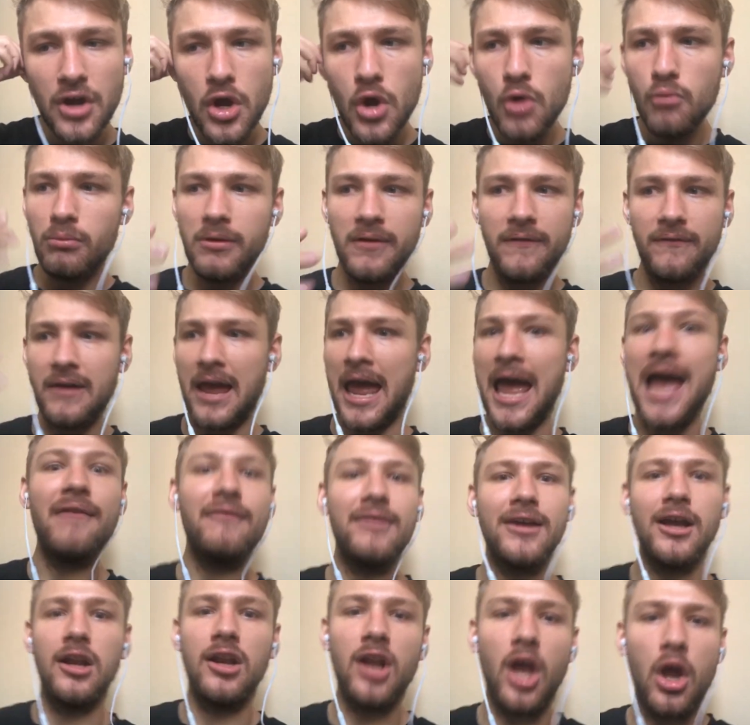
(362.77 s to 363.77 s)
with
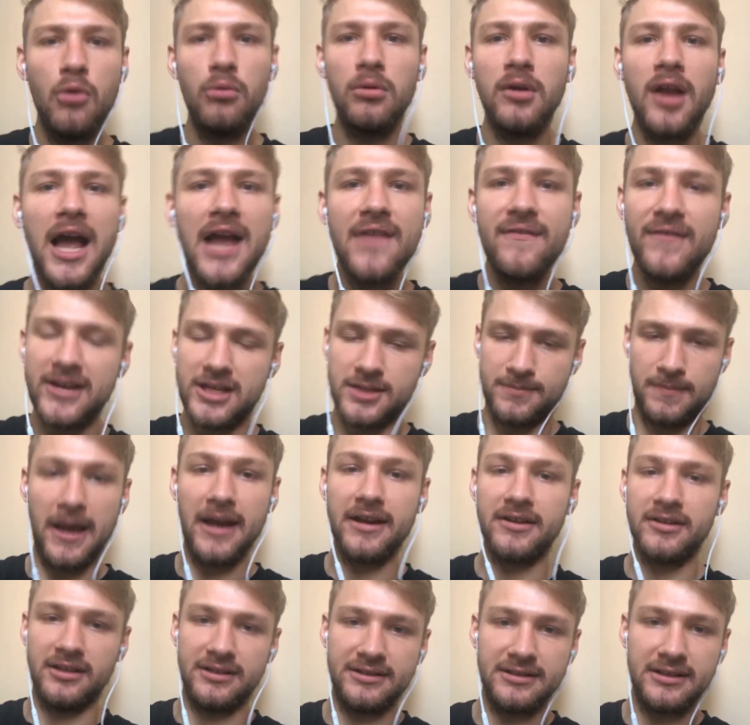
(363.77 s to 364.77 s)
having a low life
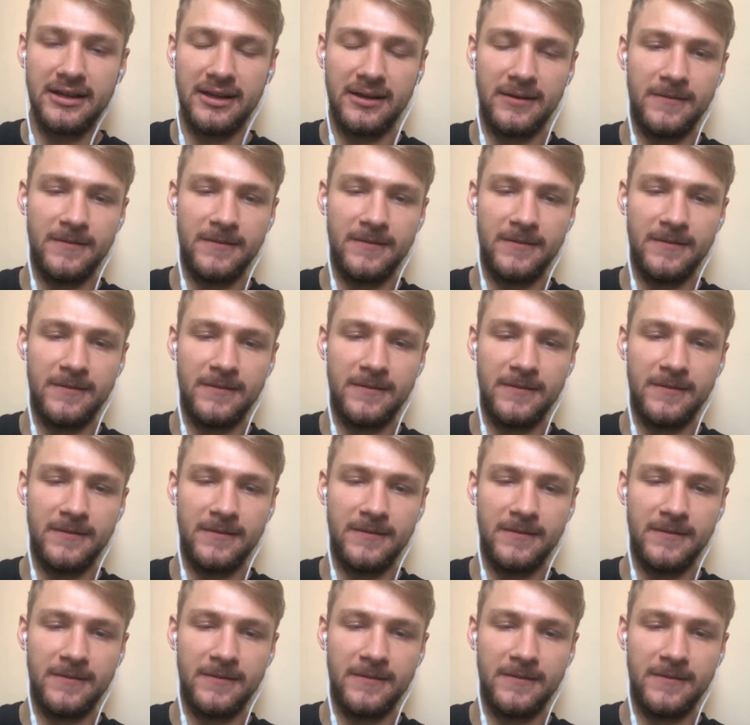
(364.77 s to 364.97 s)
expectancy.